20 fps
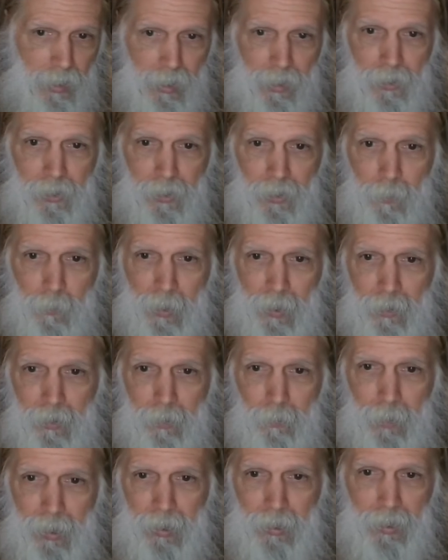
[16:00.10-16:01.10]
anything about her
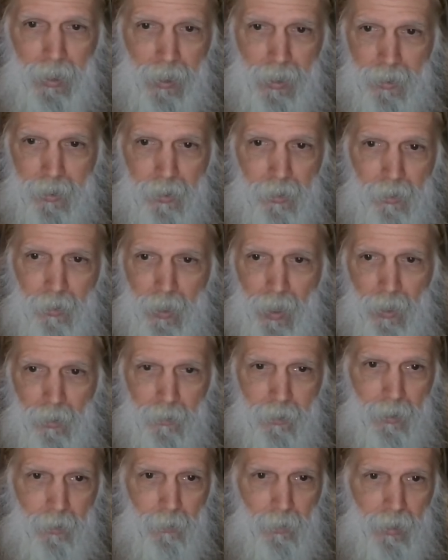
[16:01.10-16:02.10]
medication or how
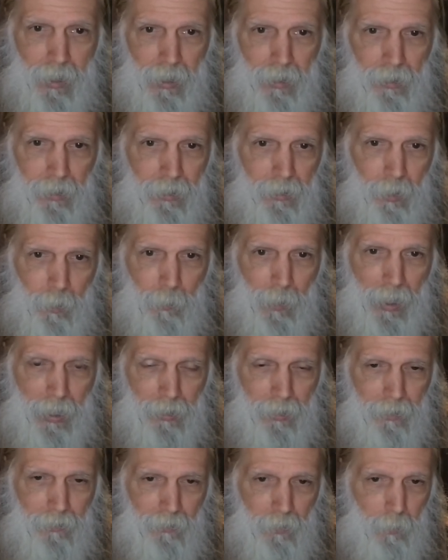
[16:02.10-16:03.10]
she was handling her
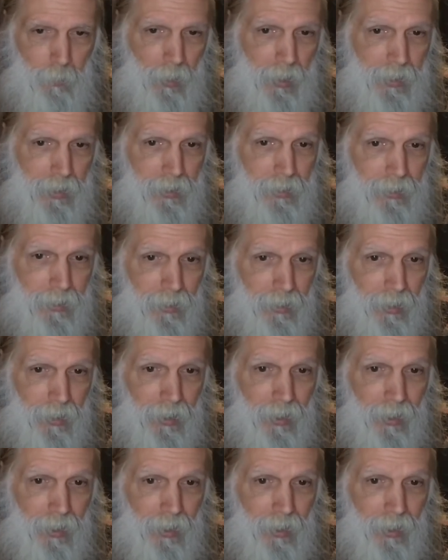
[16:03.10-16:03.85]
pattern of depression.